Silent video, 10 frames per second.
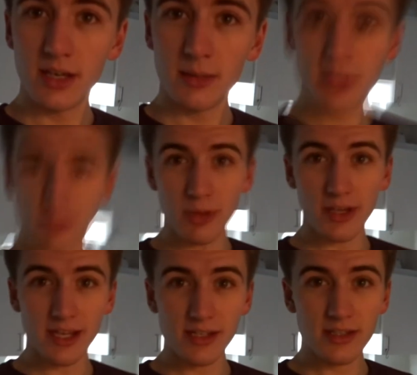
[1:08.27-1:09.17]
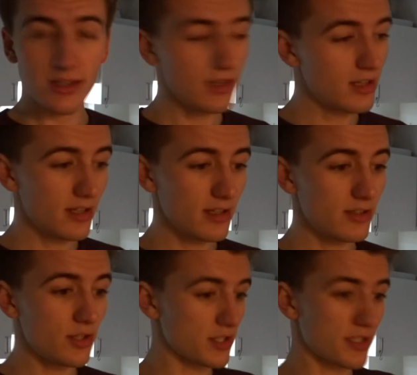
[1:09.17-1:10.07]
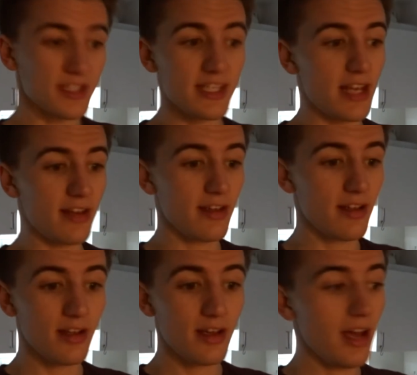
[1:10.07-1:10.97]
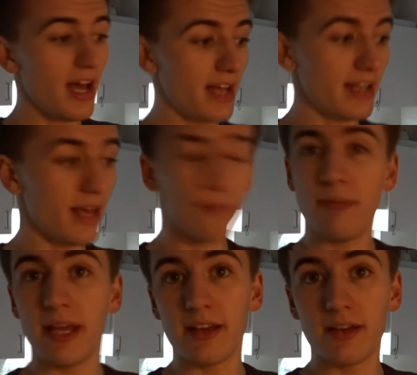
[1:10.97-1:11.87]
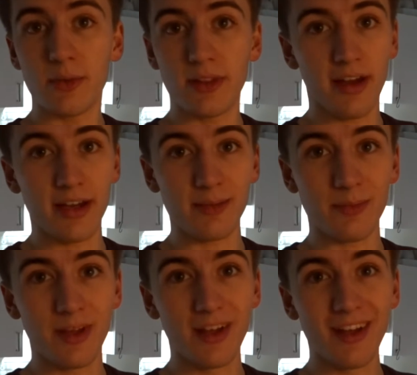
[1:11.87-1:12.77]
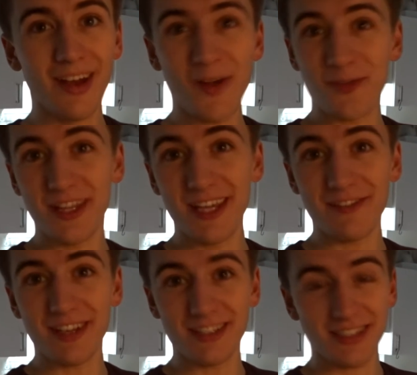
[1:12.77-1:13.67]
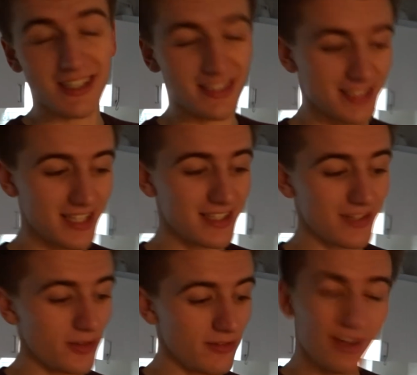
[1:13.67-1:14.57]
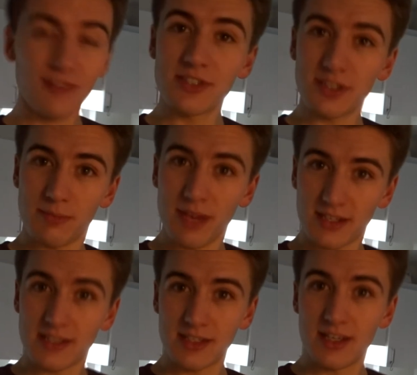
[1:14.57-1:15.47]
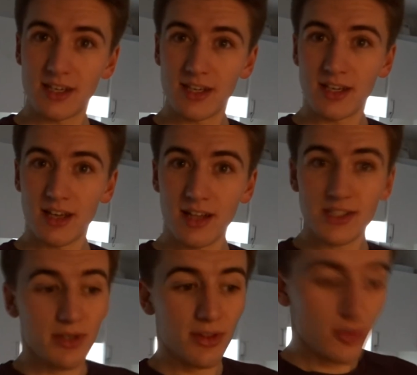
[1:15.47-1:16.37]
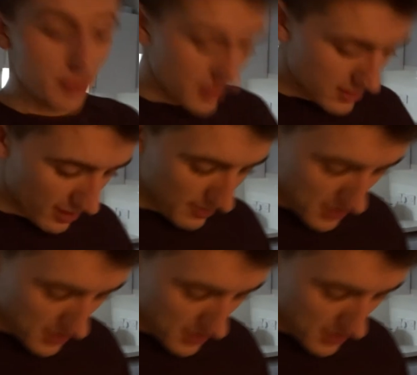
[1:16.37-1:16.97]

Because the bolognese just can sit and get better with time over the evening, because it can sit and all the flavours can mix. So I thought it would be a good time.